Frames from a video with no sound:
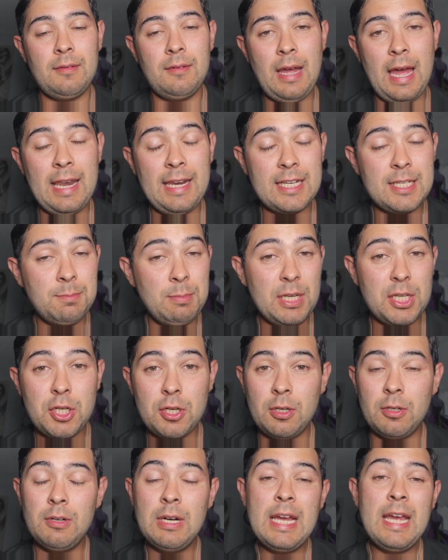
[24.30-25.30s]
Alex
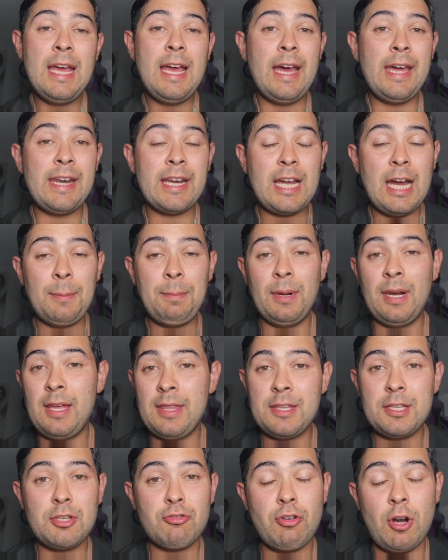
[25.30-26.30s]
Mitchell, and a couple
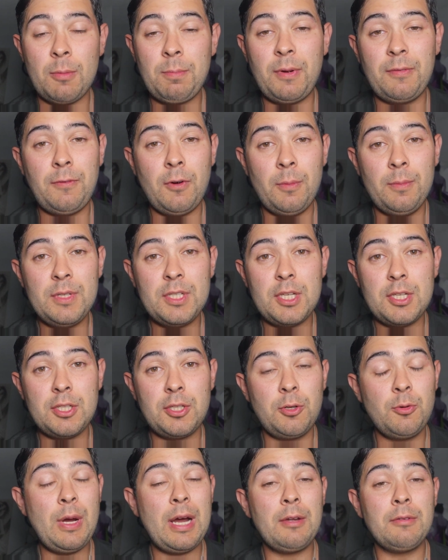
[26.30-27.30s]
other strong performances
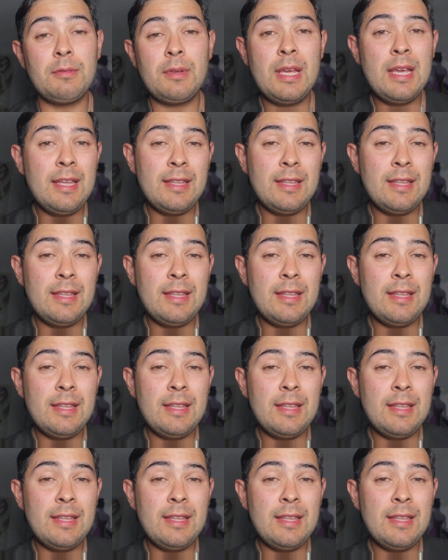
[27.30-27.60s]
throughout.